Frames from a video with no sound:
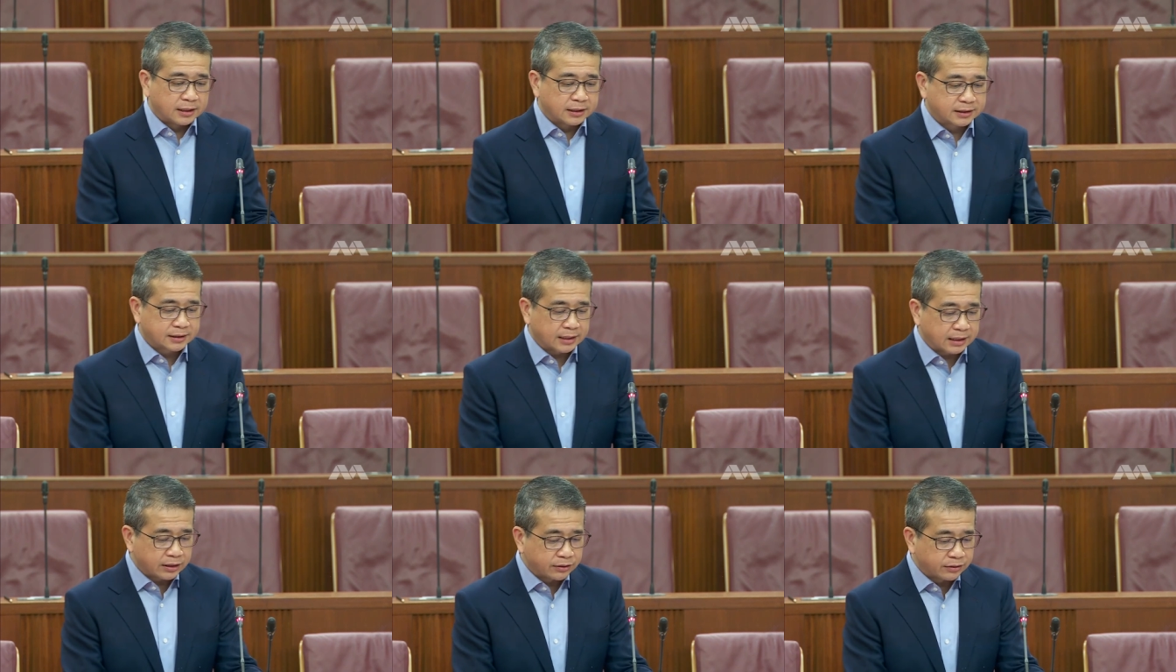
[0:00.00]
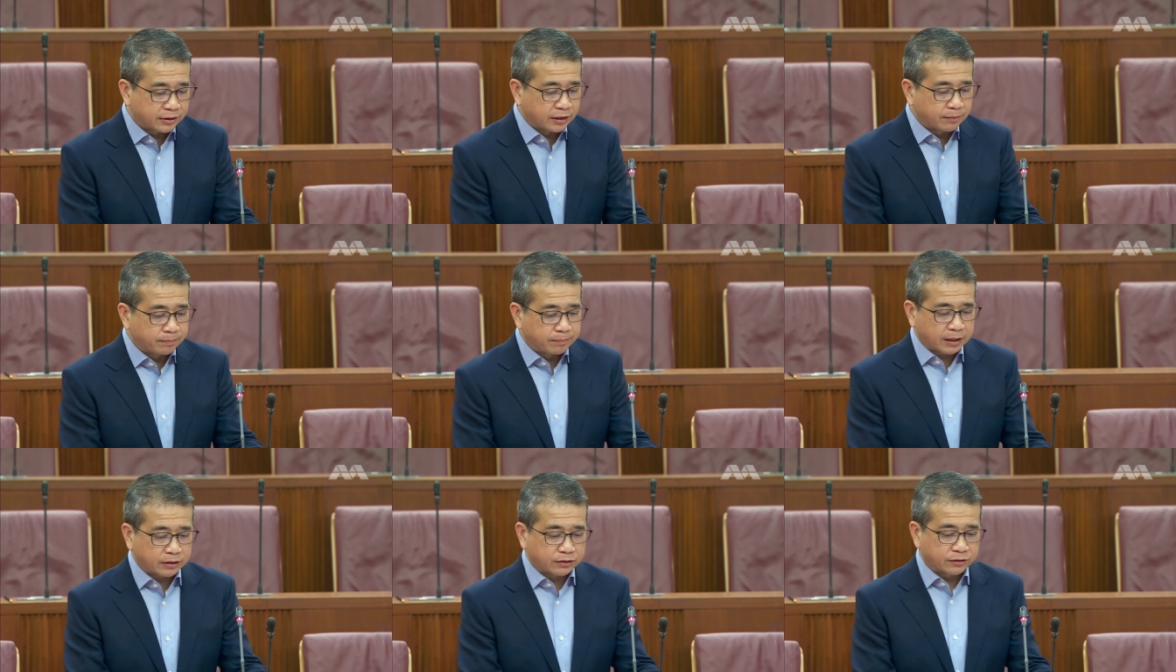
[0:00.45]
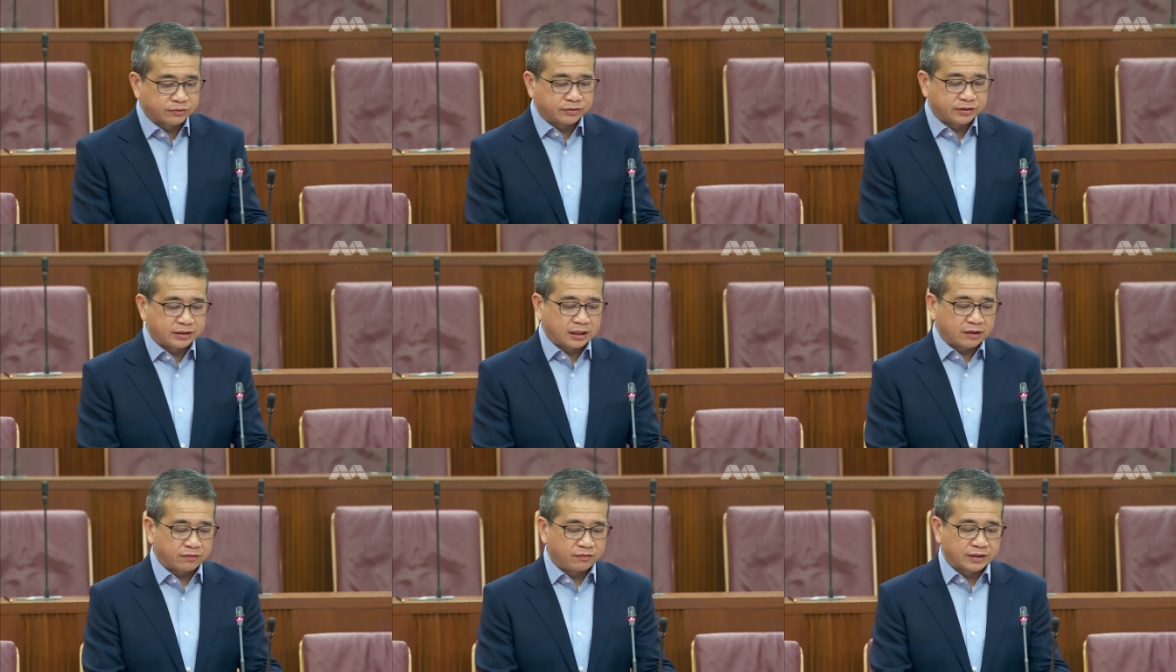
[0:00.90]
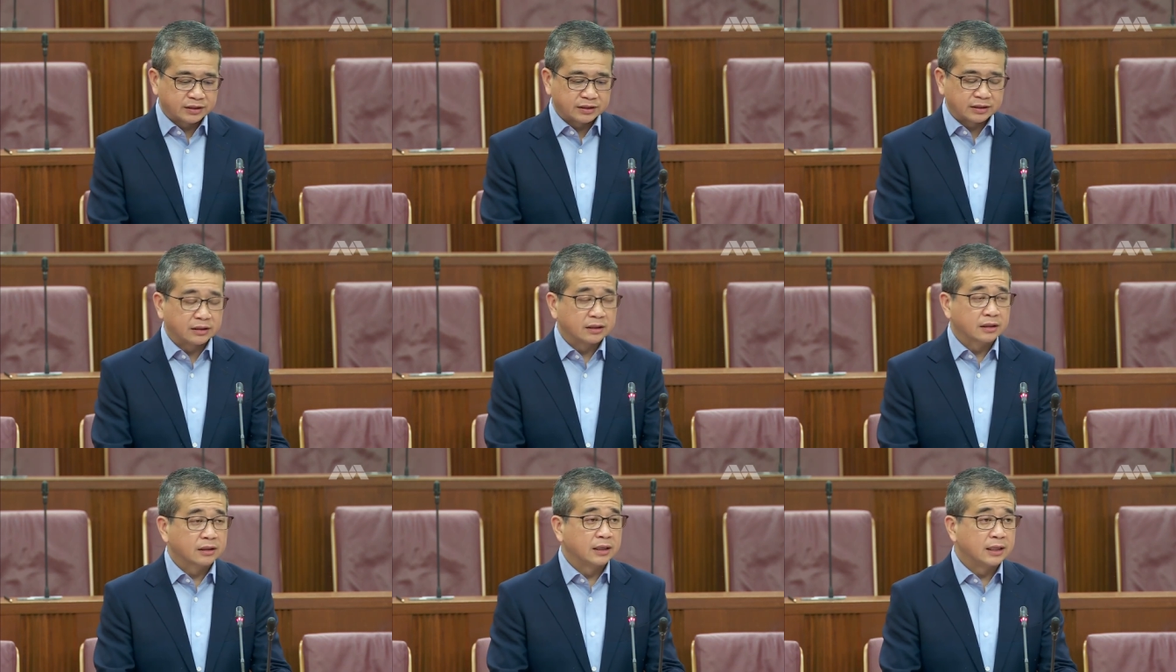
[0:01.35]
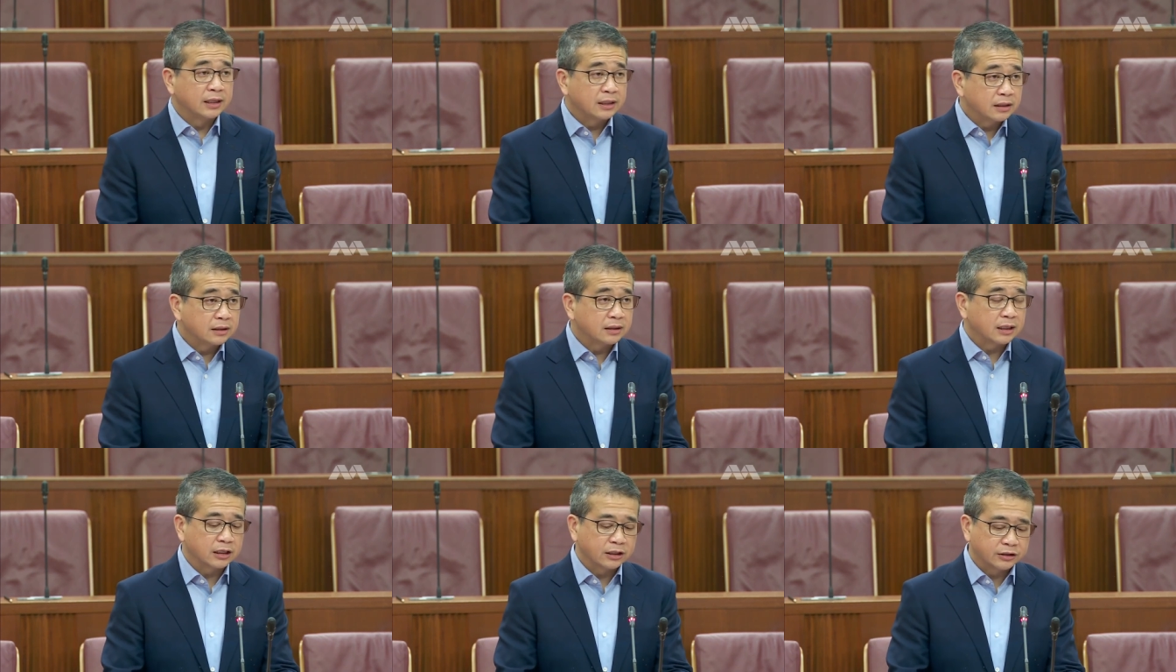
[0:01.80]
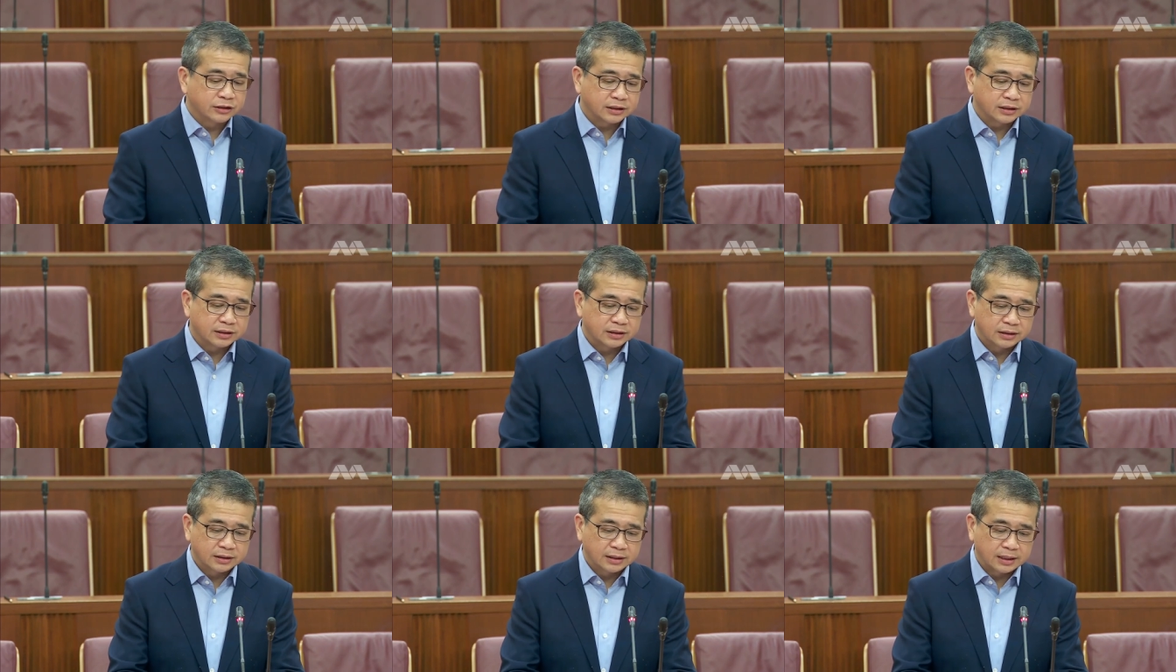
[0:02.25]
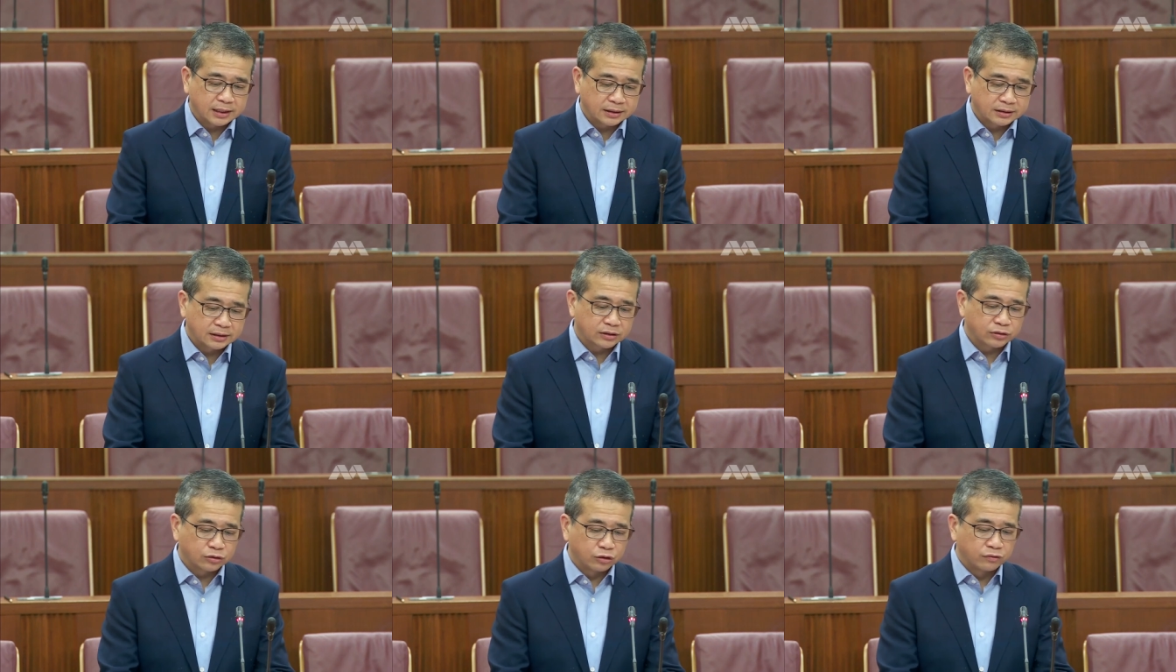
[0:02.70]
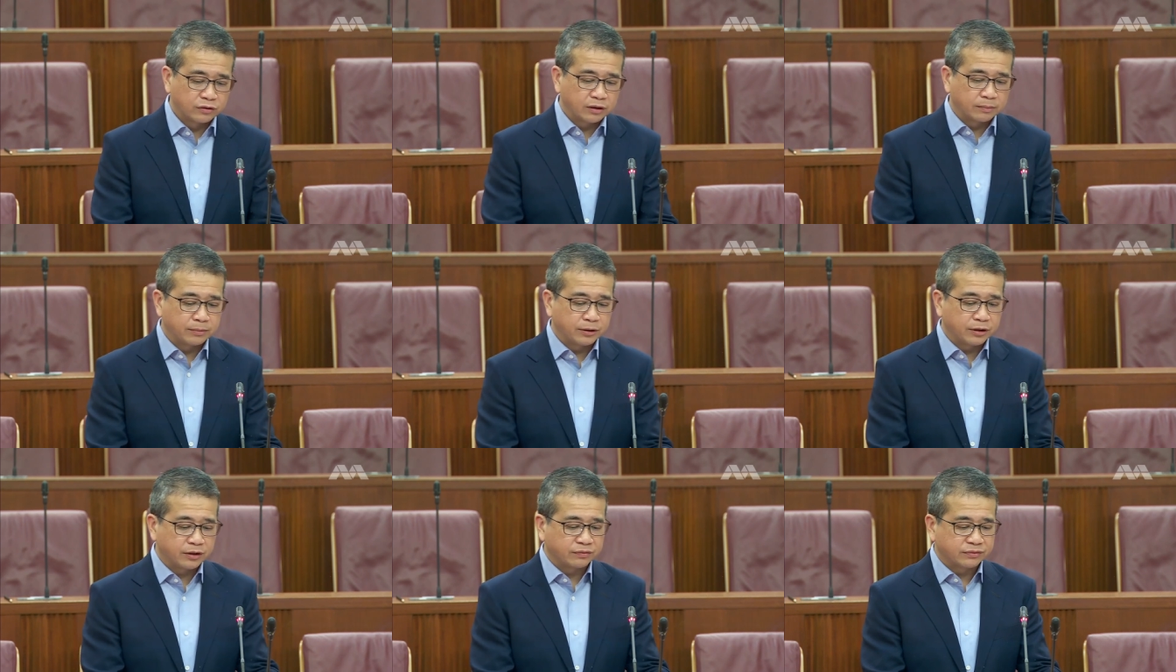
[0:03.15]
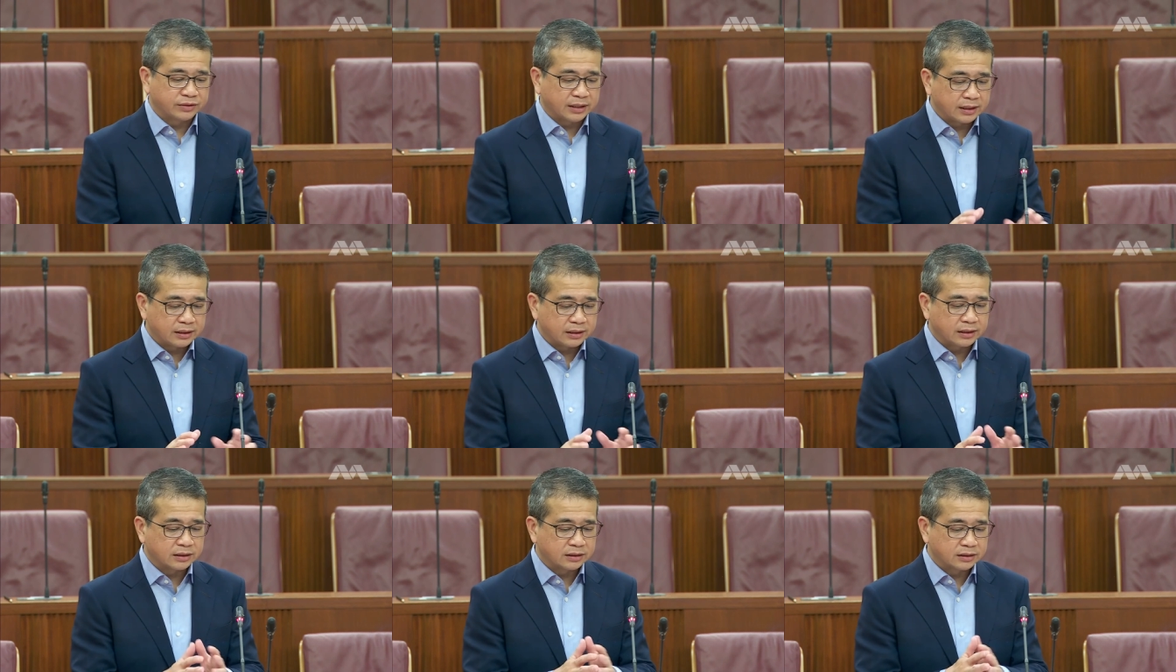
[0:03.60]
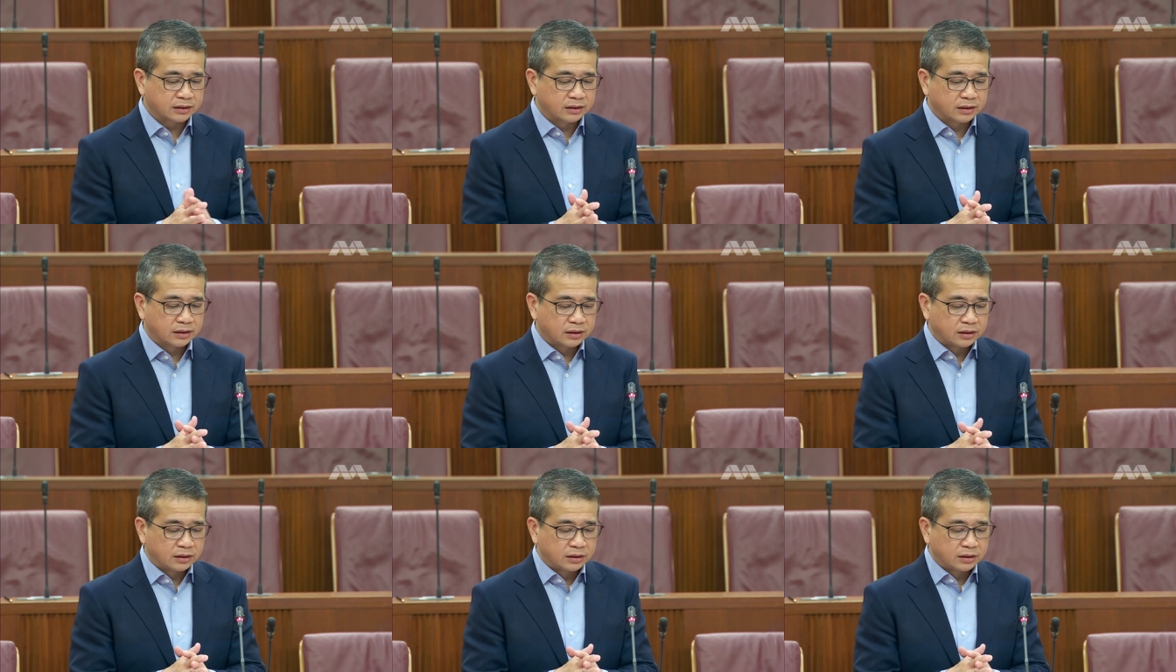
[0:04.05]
A study on the impact of CFAs in clinical negligence cases over a period of 10 years